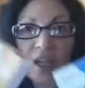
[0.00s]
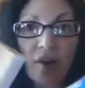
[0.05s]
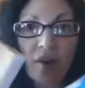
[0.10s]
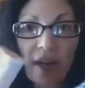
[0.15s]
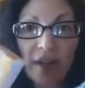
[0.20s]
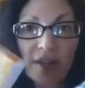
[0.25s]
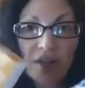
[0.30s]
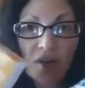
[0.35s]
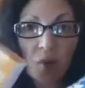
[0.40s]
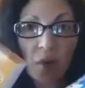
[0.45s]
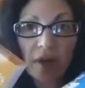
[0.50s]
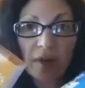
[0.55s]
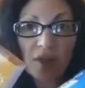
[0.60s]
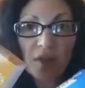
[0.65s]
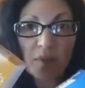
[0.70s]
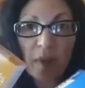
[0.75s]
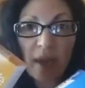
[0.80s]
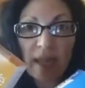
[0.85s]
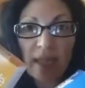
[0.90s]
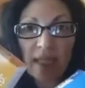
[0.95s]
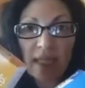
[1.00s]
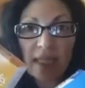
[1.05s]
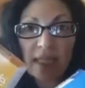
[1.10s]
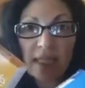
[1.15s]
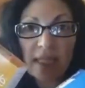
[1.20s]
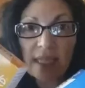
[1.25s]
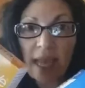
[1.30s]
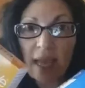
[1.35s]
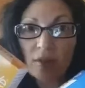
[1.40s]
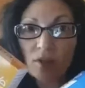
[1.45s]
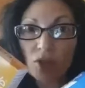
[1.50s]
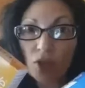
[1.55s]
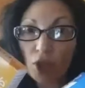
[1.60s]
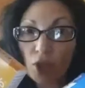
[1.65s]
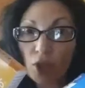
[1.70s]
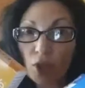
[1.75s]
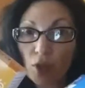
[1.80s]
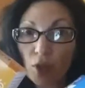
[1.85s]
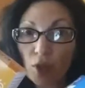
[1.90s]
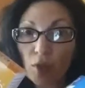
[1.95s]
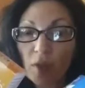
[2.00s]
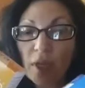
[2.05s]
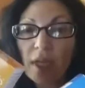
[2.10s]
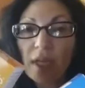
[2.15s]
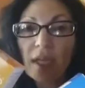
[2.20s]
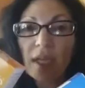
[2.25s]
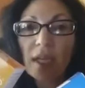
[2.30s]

Greg swears by these now too.